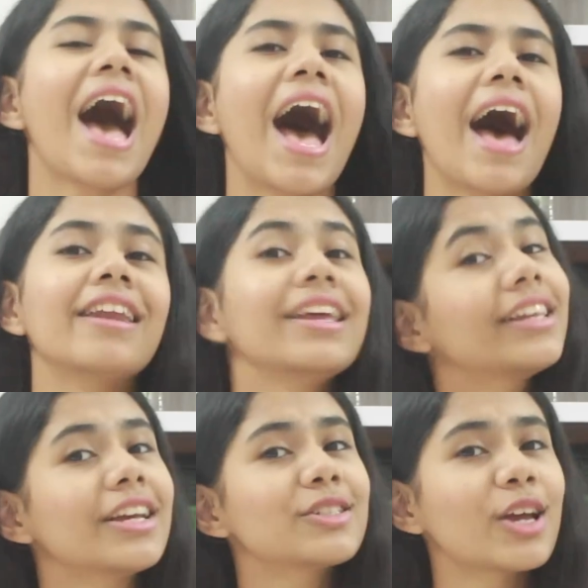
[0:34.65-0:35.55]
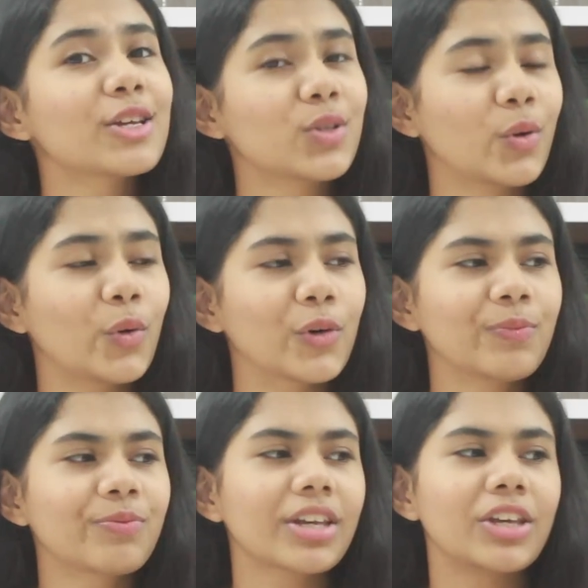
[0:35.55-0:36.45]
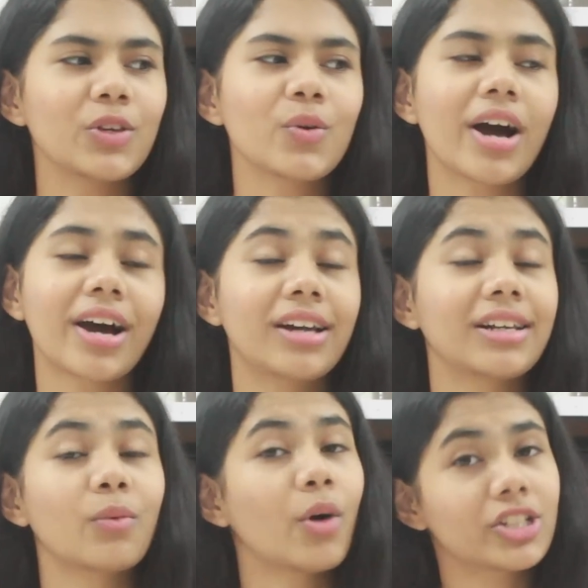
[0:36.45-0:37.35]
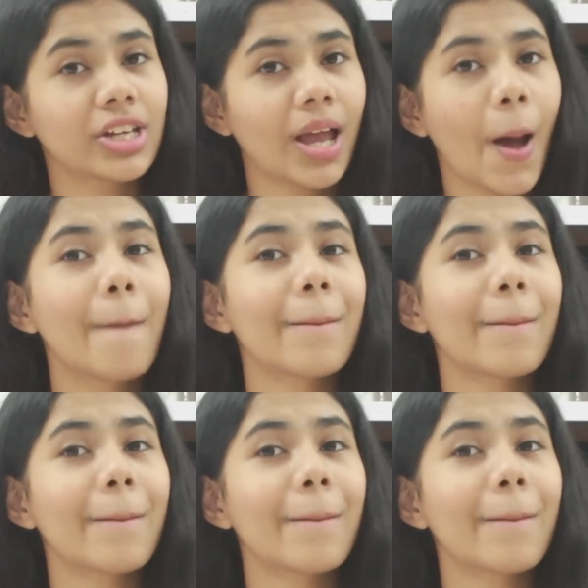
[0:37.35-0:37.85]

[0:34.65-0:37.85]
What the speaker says: and in case you guys don't know, you are currently watching